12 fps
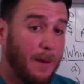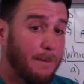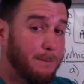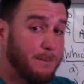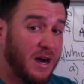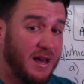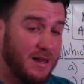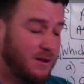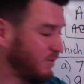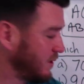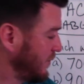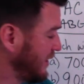
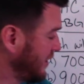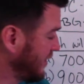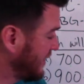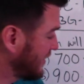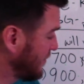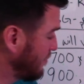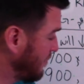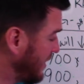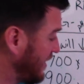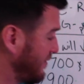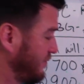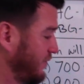But when we look at the
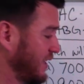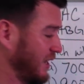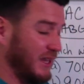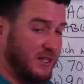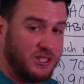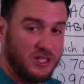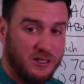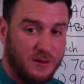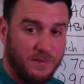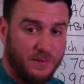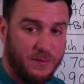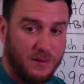minute
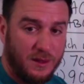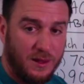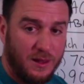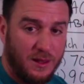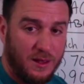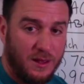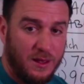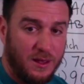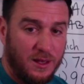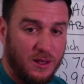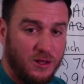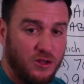ventilation,
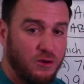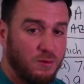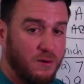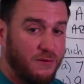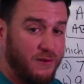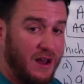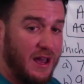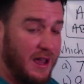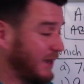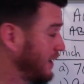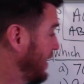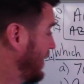you will
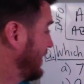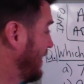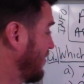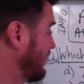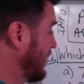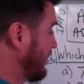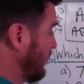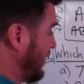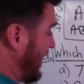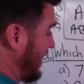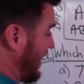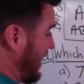find that, remember, we
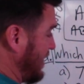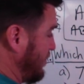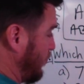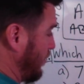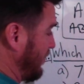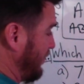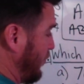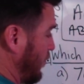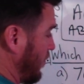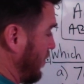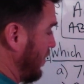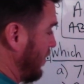had eight point
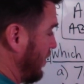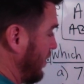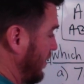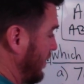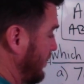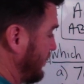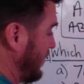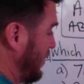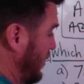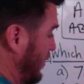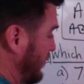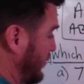four,
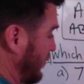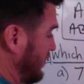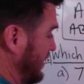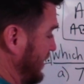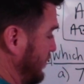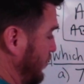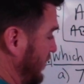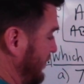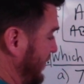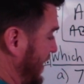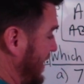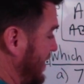thirteen
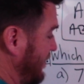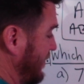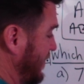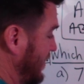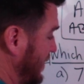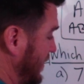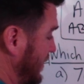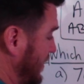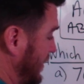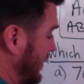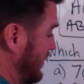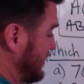point five,
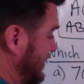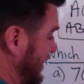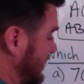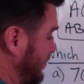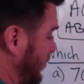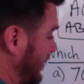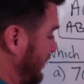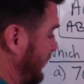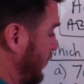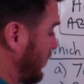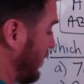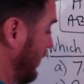six point
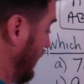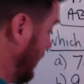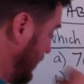four,